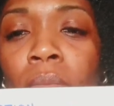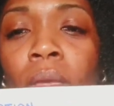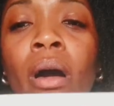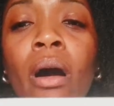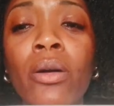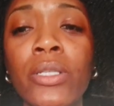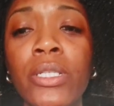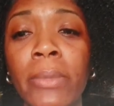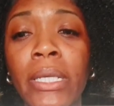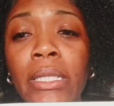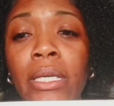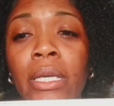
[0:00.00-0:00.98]

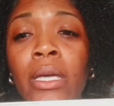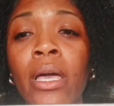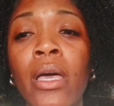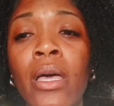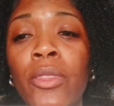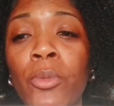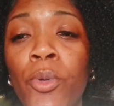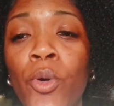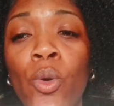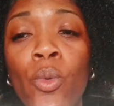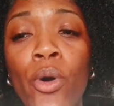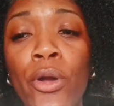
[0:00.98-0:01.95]
Ultimately, the
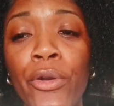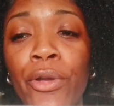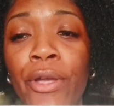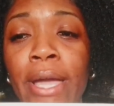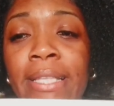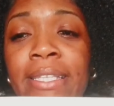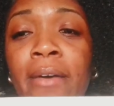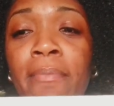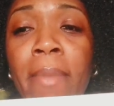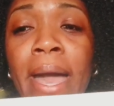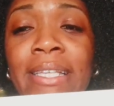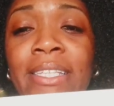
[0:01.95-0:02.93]
pool water creates a
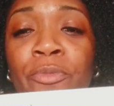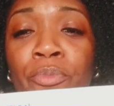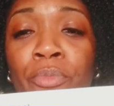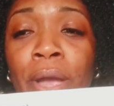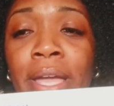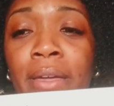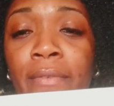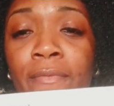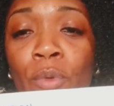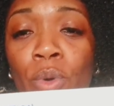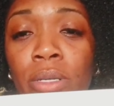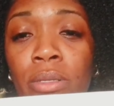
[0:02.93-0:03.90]
massive braking
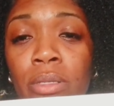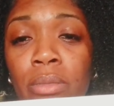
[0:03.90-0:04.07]
force.